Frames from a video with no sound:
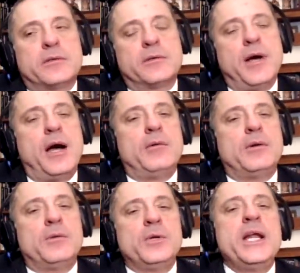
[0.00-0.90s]

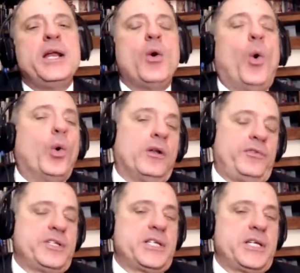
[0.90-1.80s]
throughout nearly all
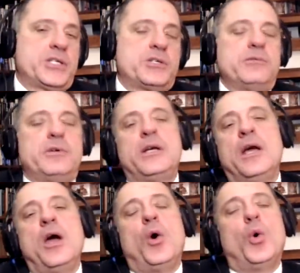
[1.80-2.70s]
of its
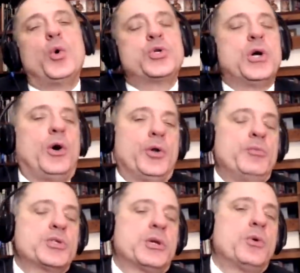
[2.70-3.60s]
history,
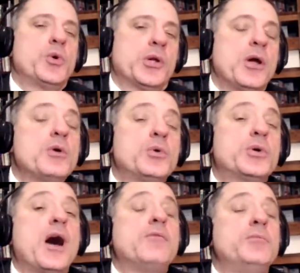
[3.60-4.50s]
autonomous
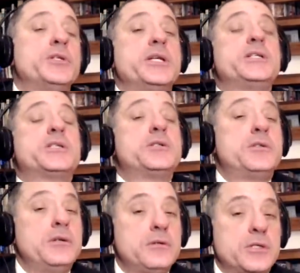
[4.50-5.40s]
local government
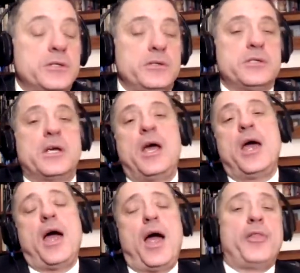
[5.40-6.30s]
institutions.
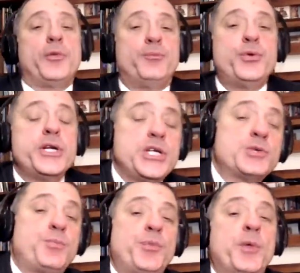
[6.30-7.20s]
And
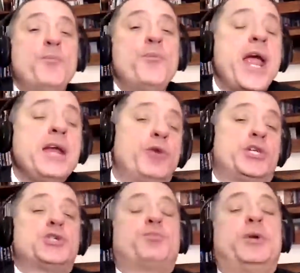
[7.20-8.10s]
the main
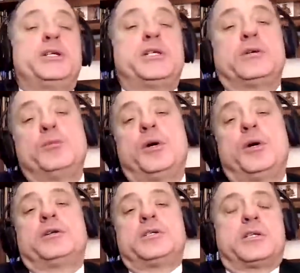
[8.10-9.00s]
British political
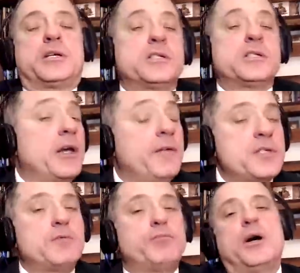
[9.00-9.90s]
parties, the
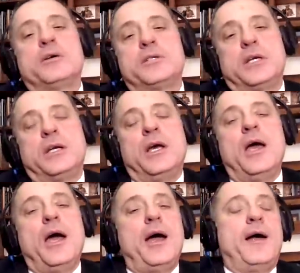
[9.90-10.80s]
Conservative Party
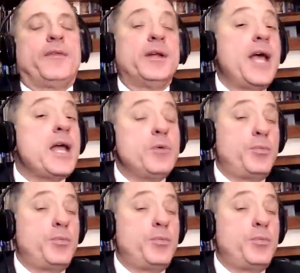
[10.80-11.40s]
and the Labour